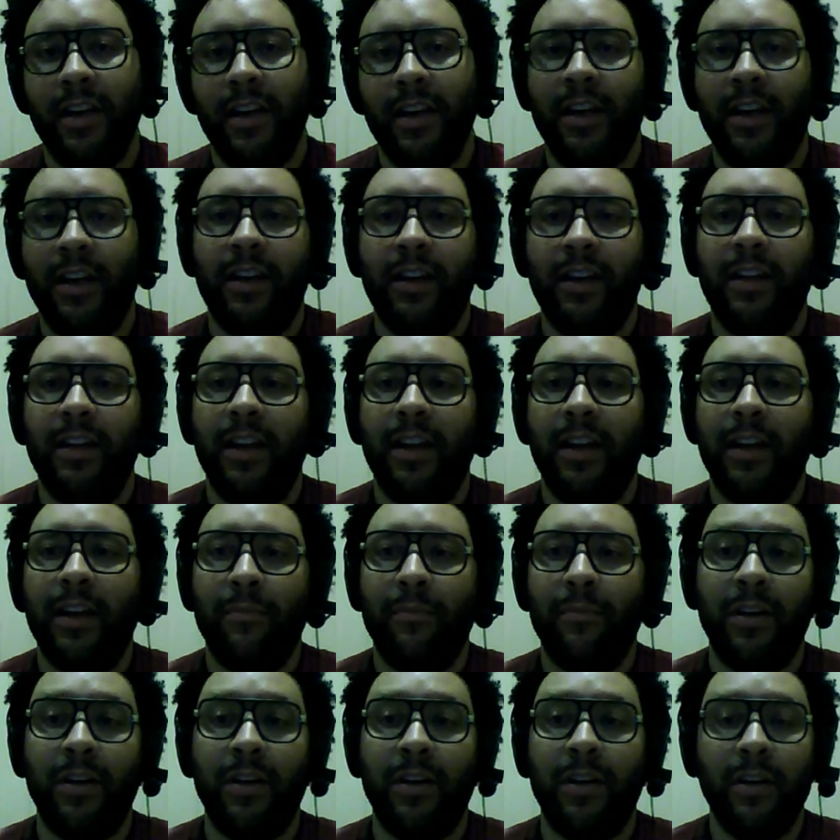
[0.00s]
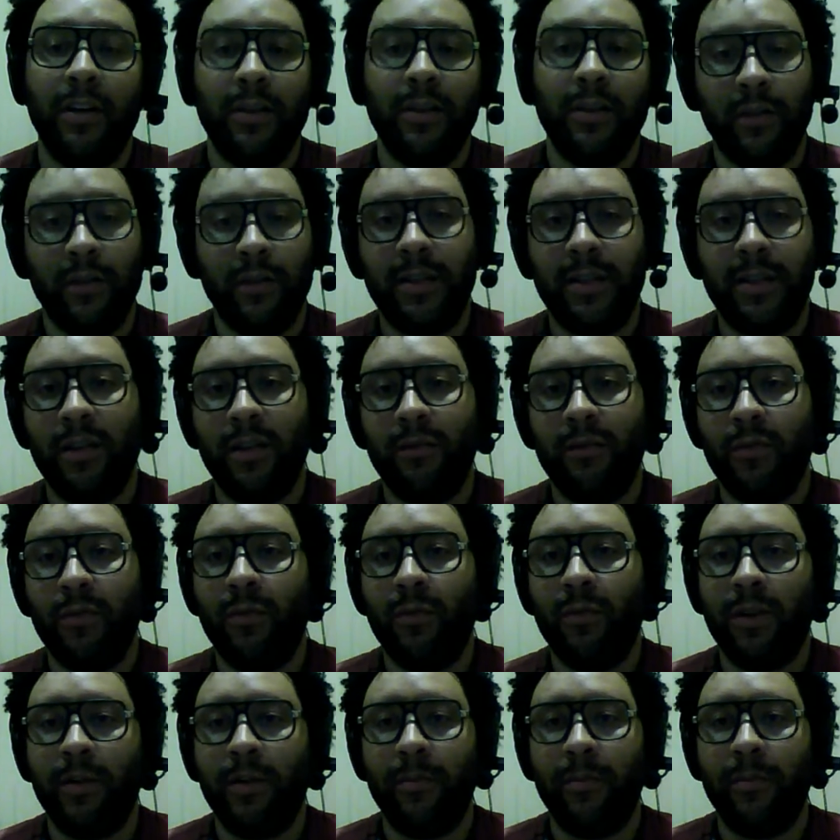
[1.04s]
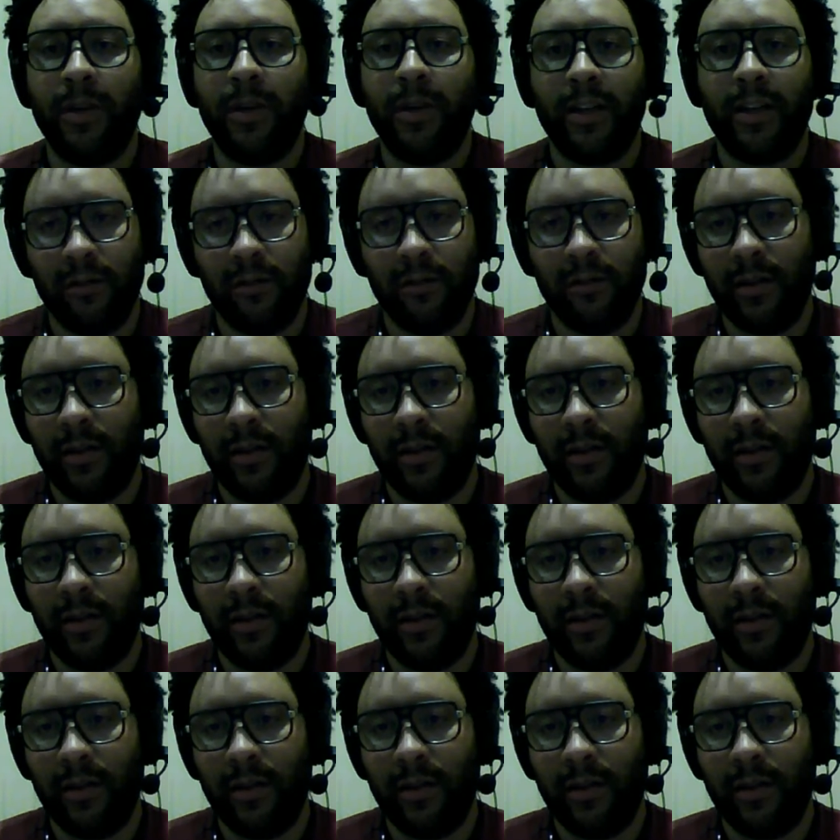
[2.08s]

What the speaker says: And because we're a team, we want to make sure